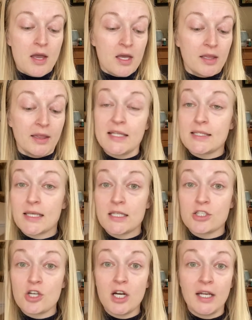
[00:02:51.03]
let's get
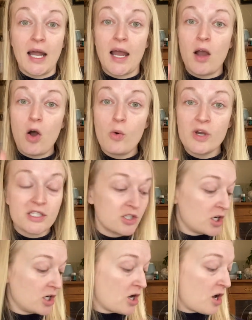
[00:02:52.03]
started. I always
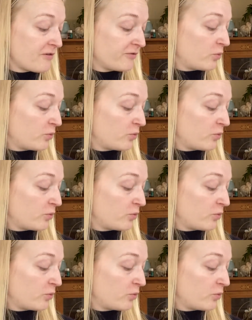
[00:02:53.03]
start off